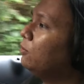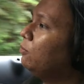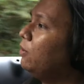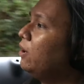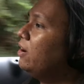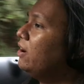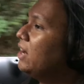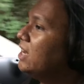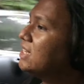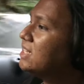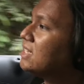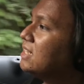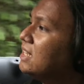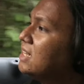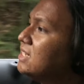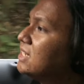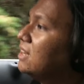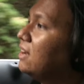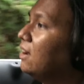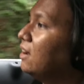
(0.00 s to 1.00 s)
Whereas
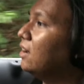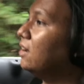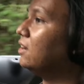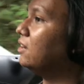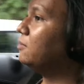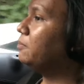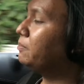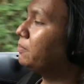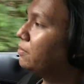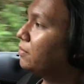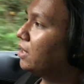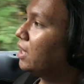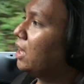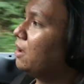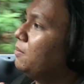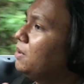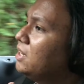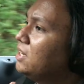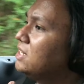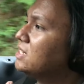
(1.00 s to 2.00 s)
this car,
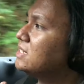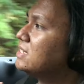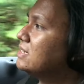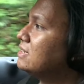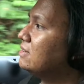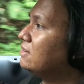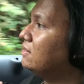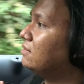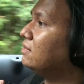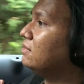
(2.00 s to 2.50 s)
I mean, it's.